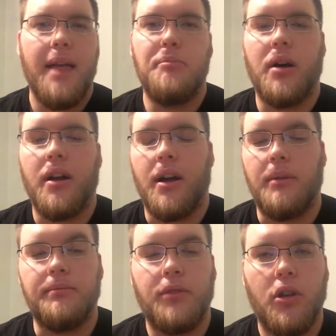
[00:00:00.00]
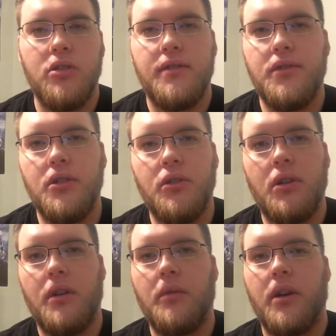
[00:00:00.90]
But for those of you who
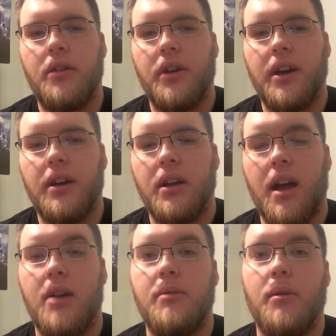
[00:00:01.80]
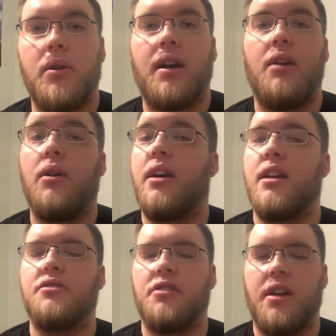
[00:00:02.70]
are wondering how my workout went
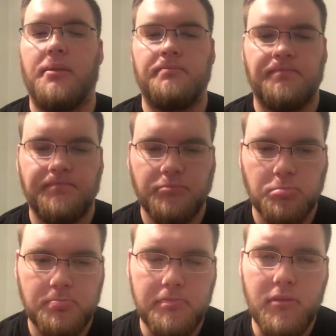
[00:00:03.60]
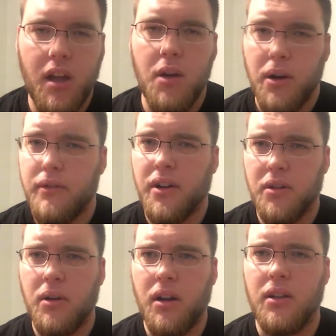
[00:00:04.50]
yesterday, it went very
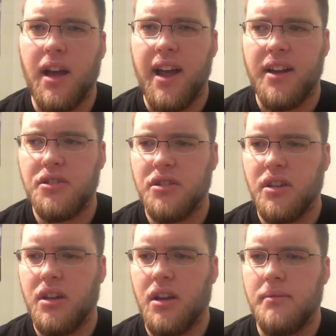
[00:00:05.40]
well. I actually,